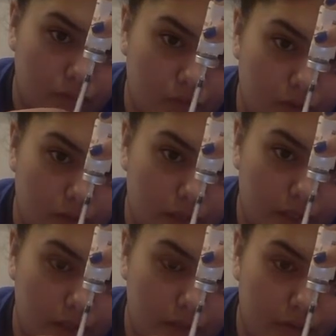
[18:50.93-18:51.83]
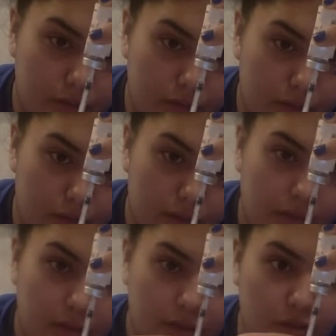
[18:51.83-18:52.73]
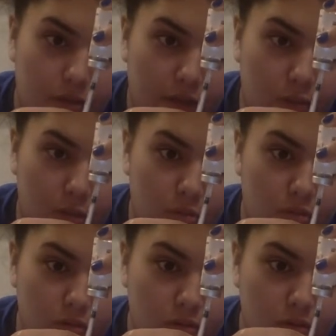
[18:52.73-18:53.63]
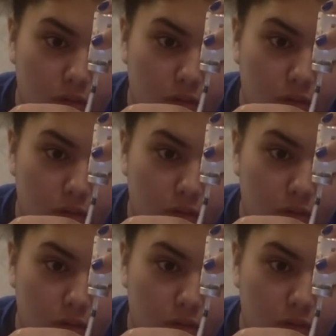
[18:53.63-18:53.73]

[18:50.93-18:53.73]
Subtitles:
So that is 2 units, and there is no air bubbles.